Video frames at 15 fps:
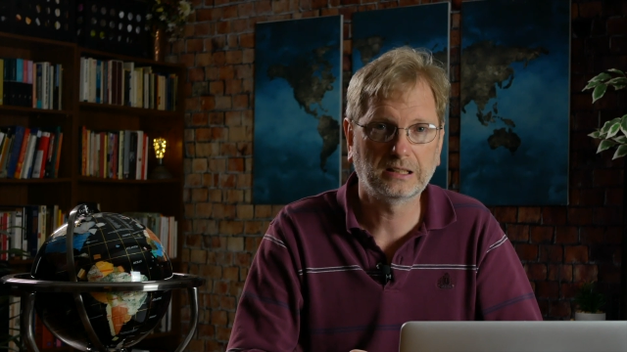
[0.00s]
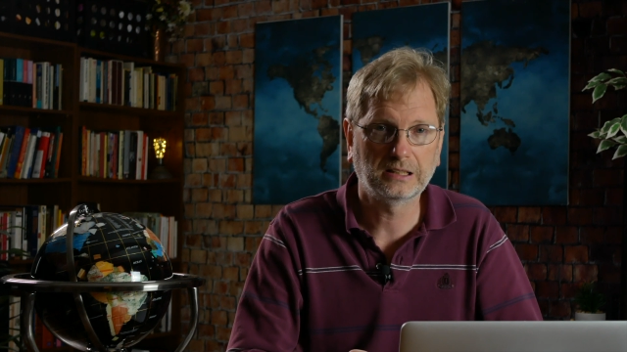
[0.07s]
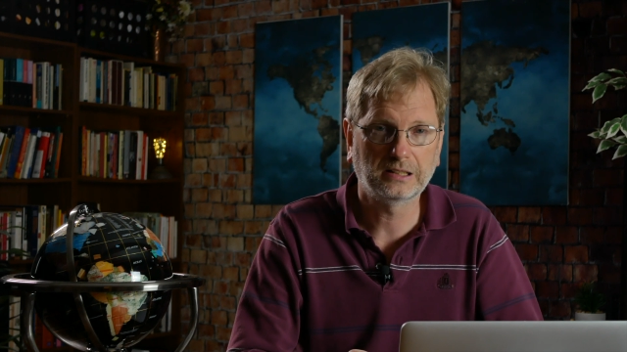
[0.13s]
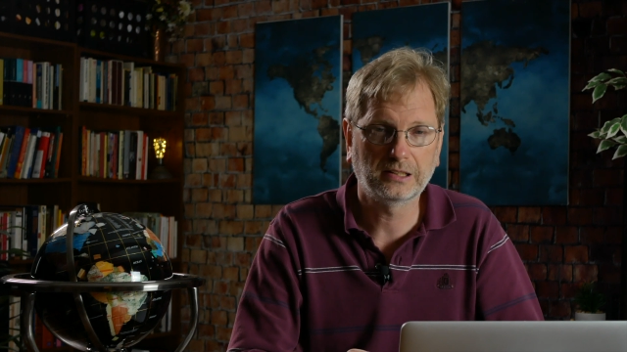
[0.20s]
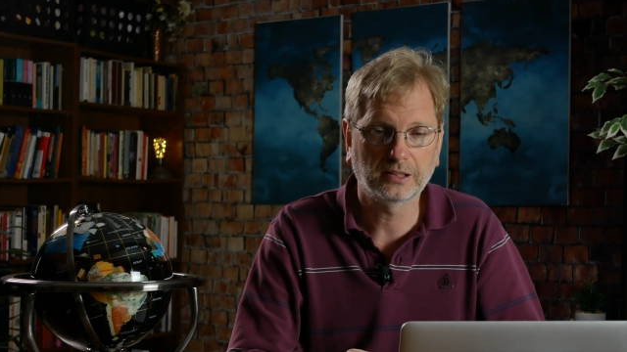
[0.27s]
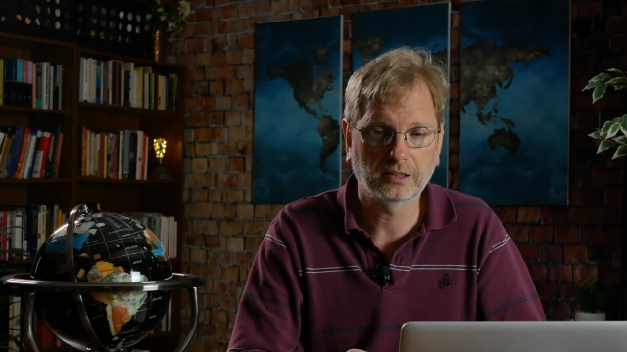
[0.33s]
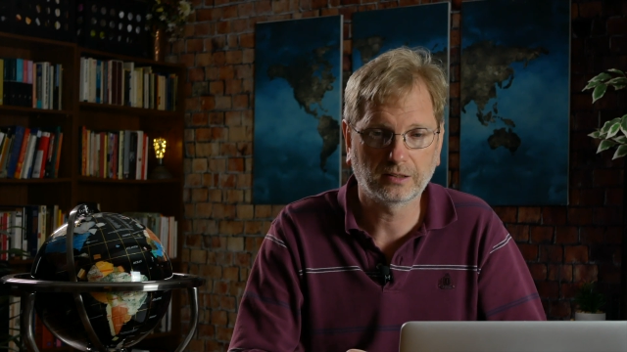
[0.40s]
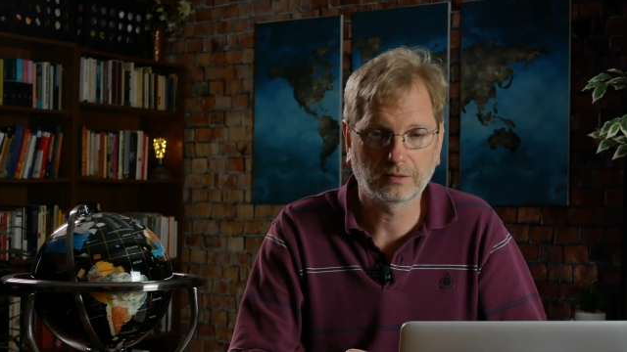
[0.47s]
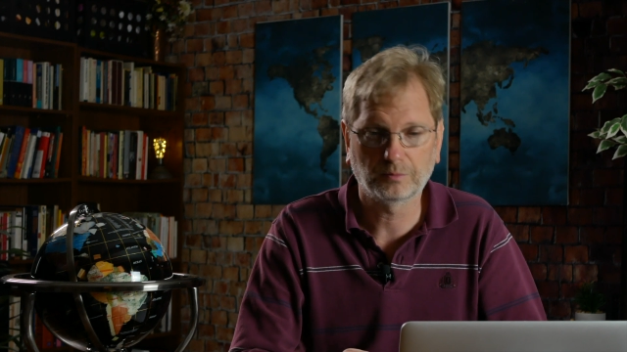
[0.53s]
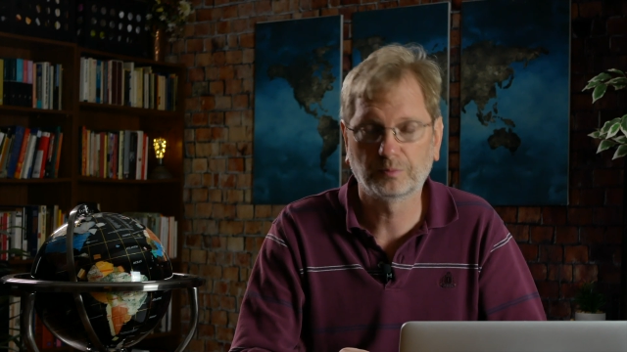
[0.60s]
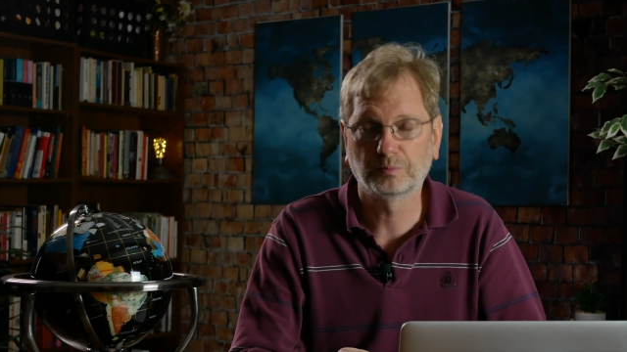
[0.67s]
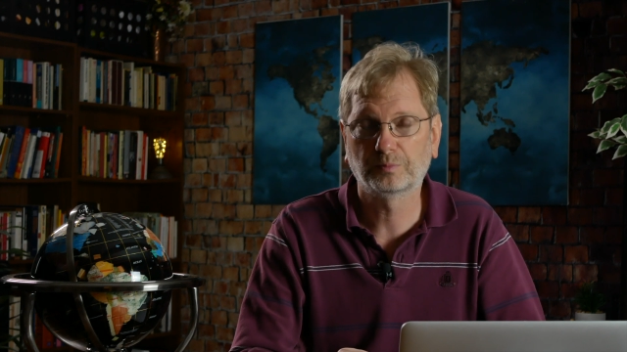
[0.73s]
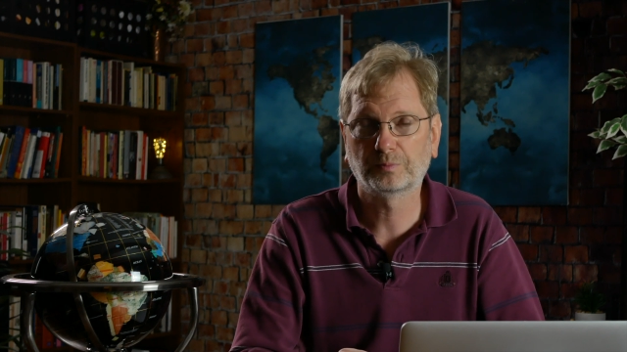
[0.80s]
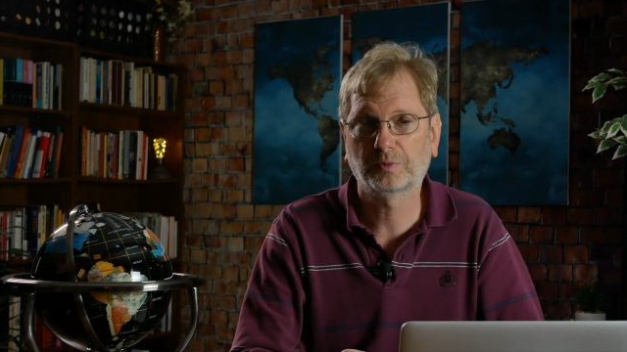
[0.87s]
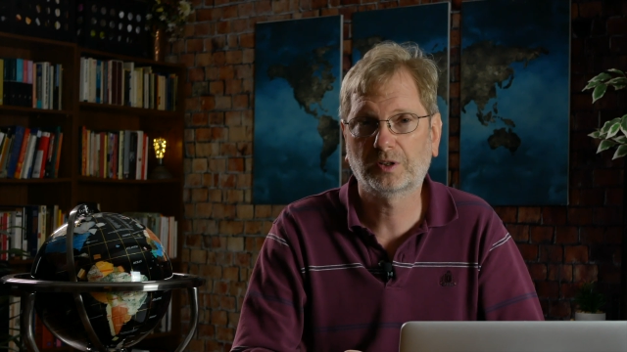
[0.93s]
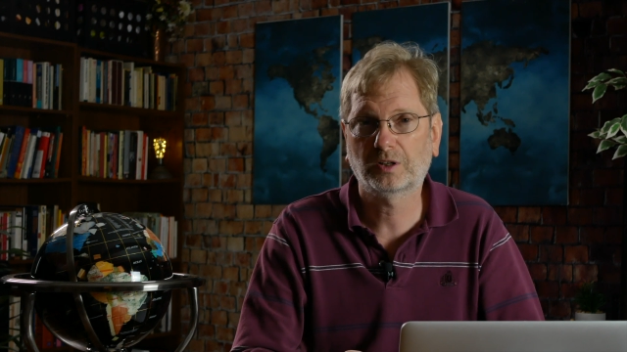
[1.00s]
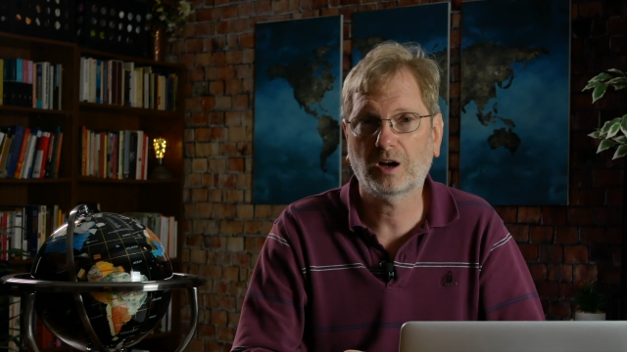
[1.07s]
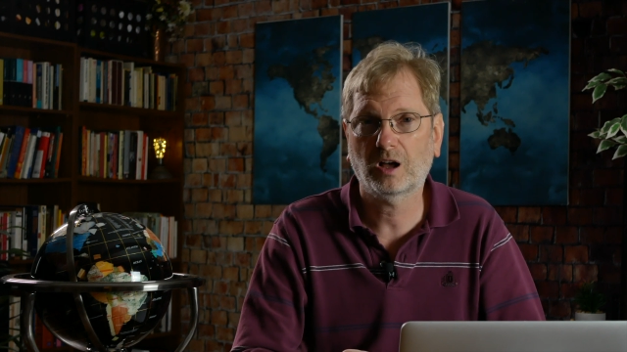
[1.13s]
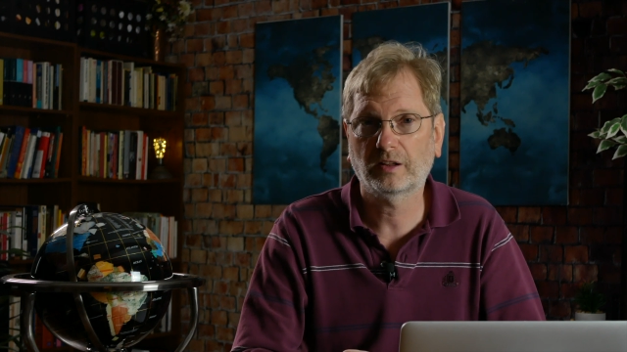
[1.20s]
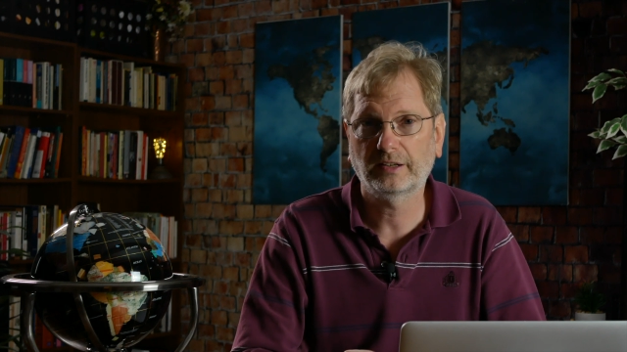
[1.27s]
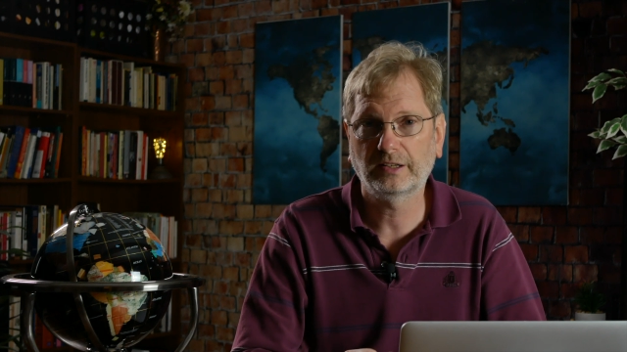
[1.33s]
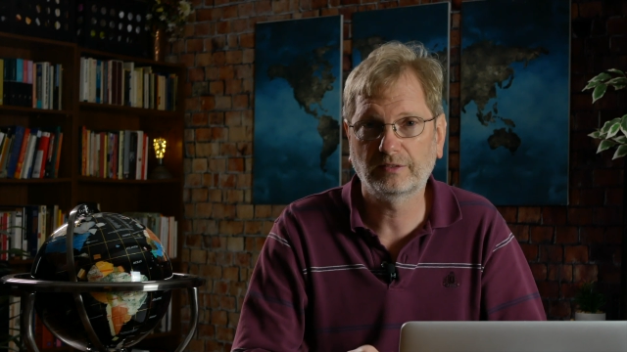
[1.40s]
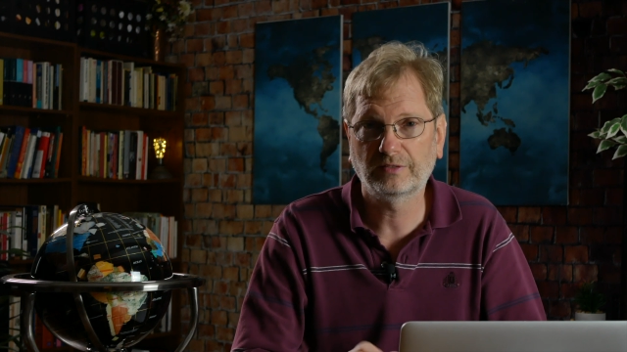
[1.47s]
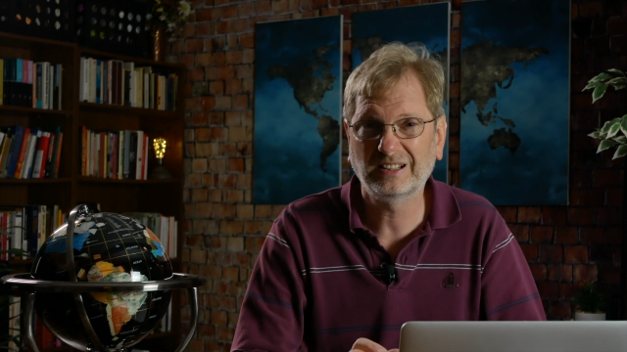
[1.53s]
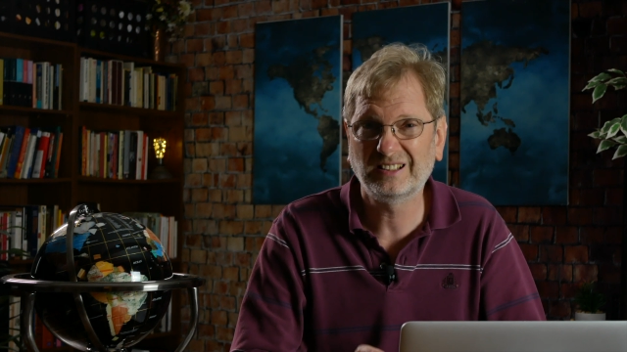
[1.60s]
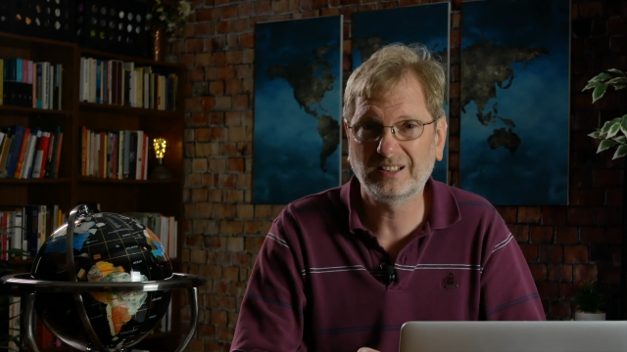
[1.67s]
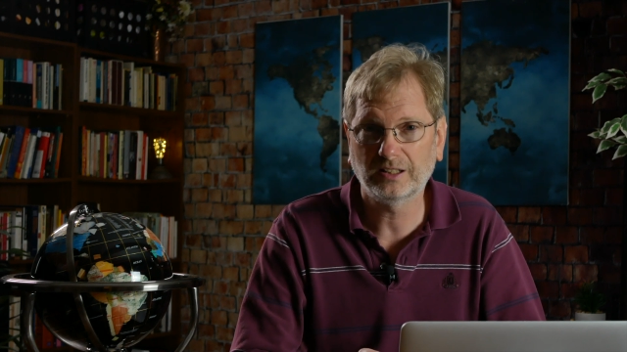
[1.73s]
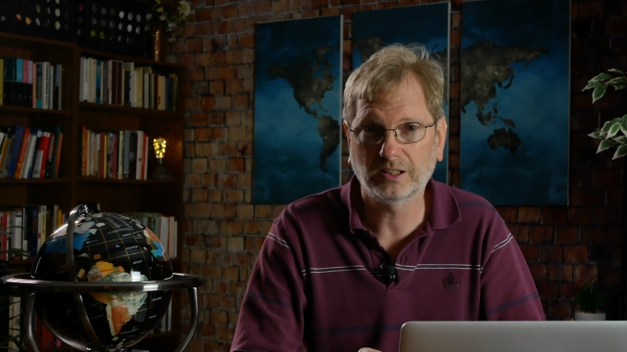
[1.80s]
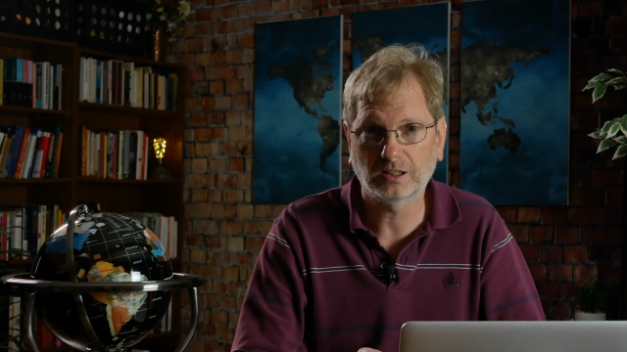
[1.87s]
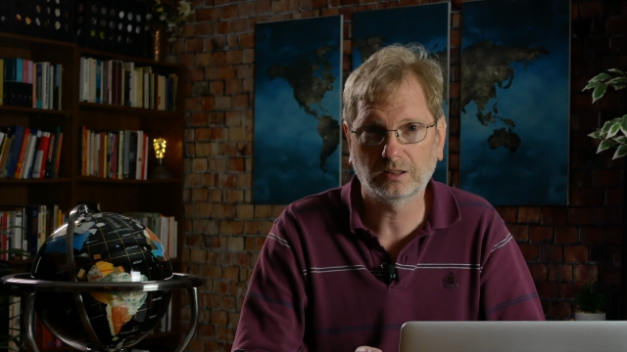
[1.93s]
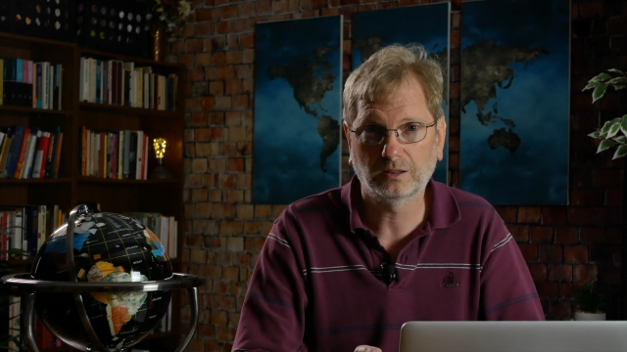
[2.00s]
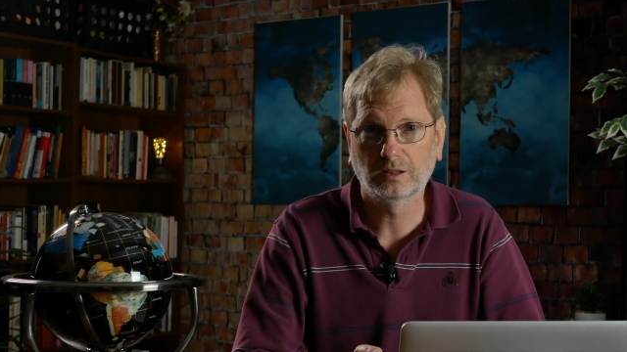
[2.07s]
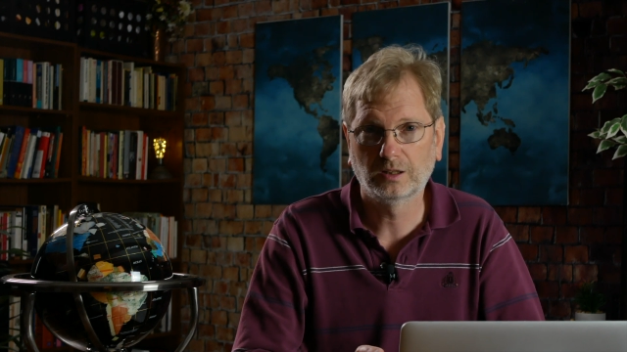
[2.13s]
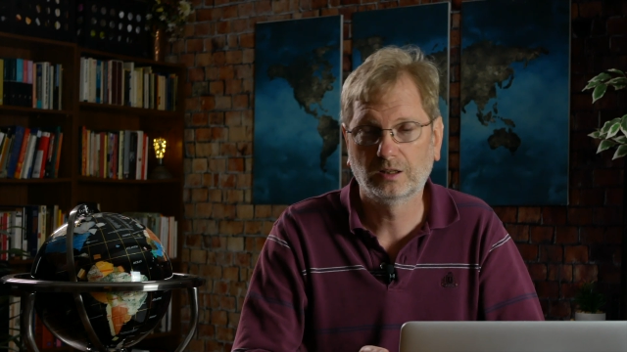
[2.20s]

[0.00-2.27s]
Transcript: the colony of India,